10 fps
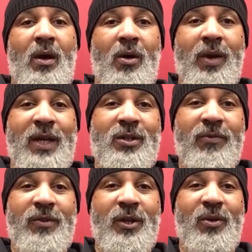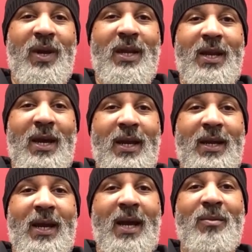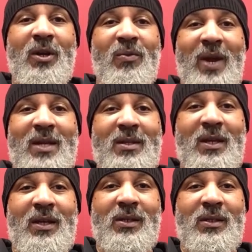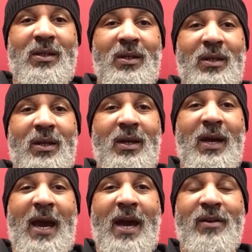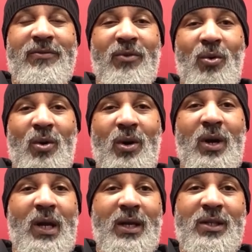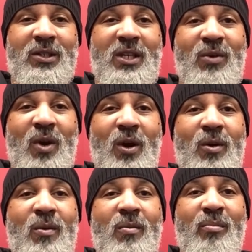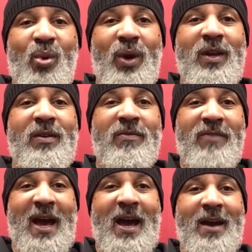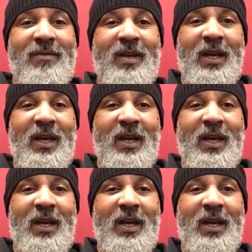Okay, so for The Green Knight, I'm gonna rate this out of 4, 0.5.